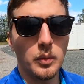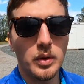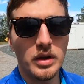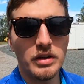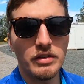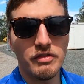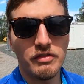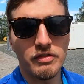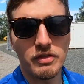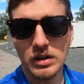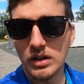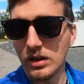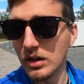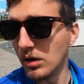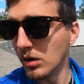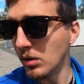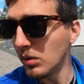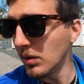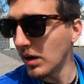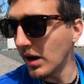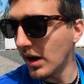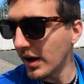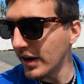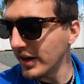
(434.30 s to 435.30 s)
with uh, low
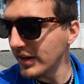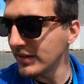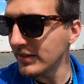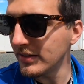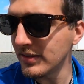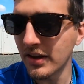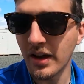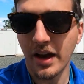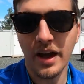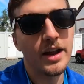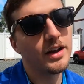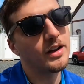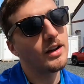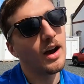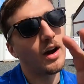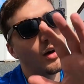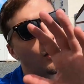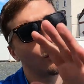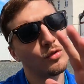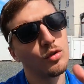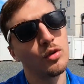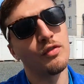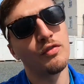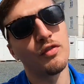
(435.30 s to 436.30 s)
light and
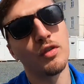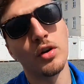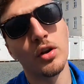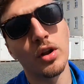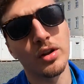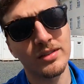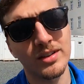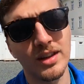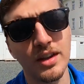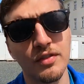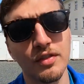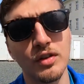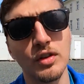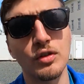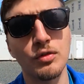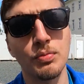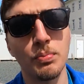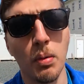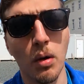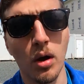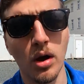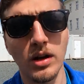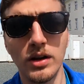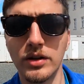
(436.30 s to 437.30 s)
also for not giving
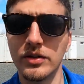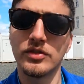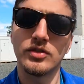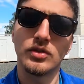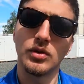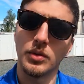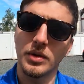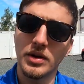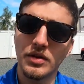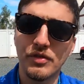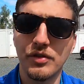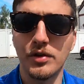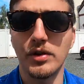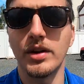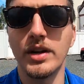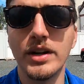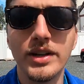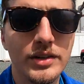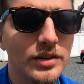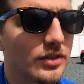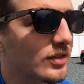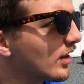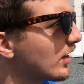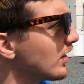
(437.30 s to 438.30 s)
spoilers. So if you're
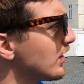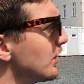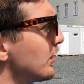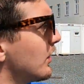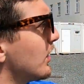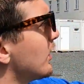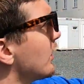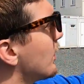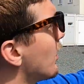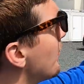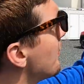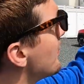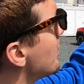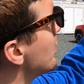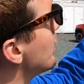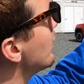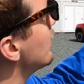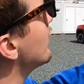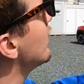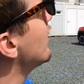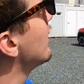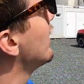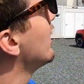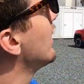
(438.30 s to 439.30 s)
interested, you can come
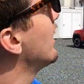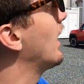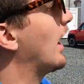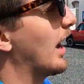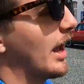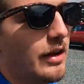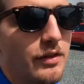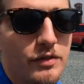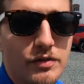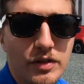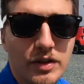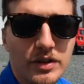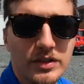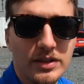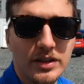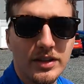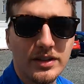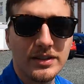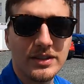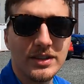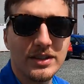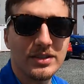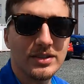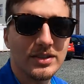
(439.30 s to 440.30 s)
here and visit
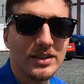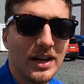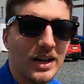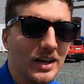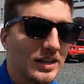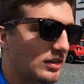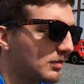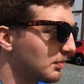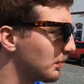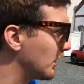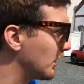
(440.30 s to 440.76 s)
this nice